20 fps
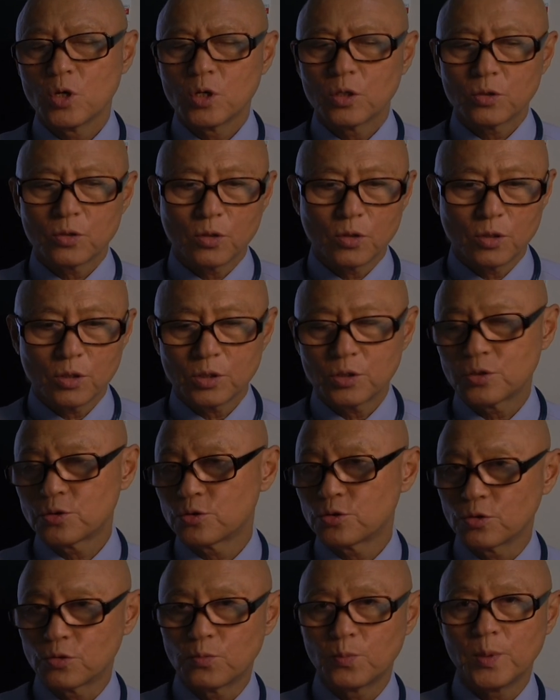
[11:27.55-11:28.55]
So this
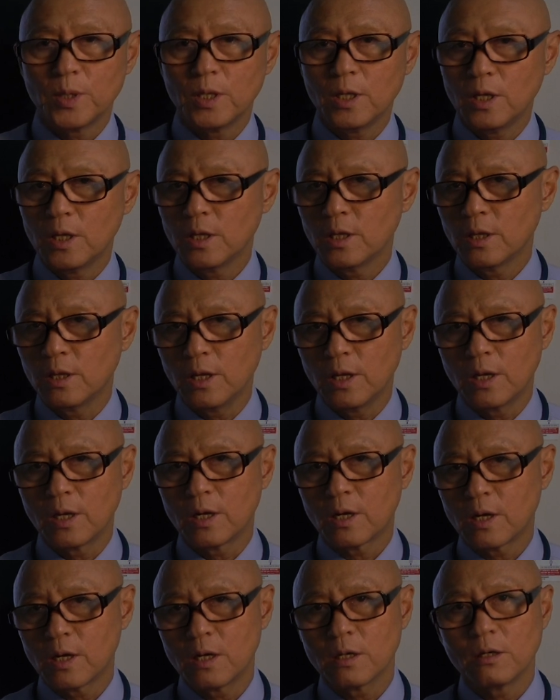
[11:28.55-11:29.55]
should be the
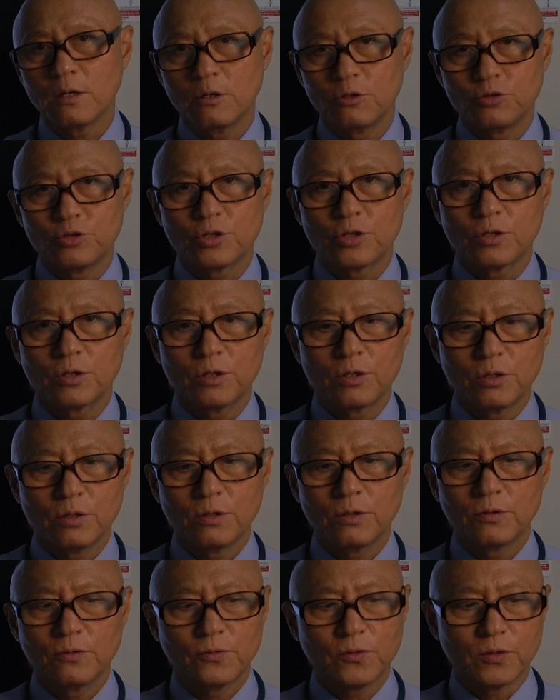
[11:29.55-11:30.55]
conclusion
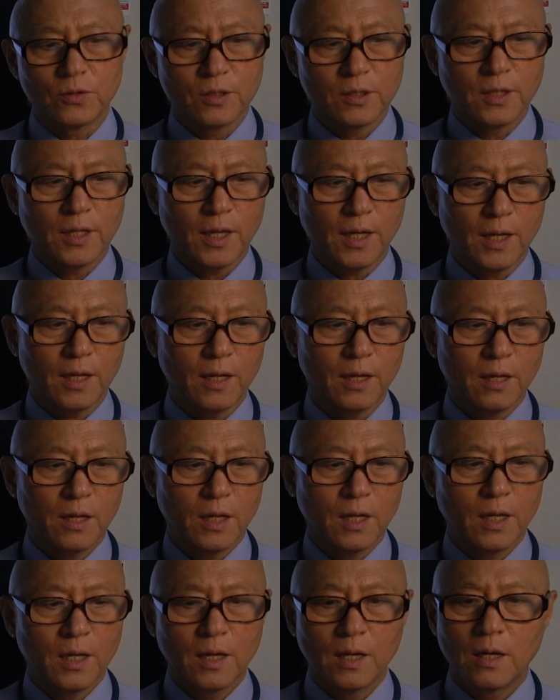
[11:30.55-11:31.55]
for today.
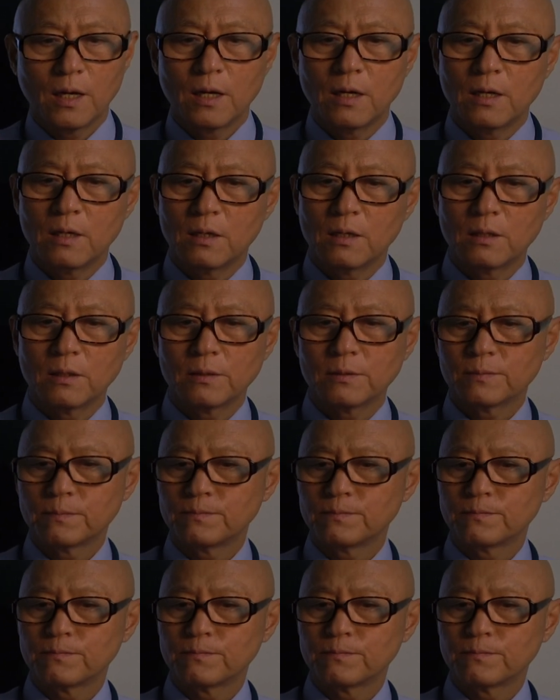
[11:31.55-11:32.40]
Uh,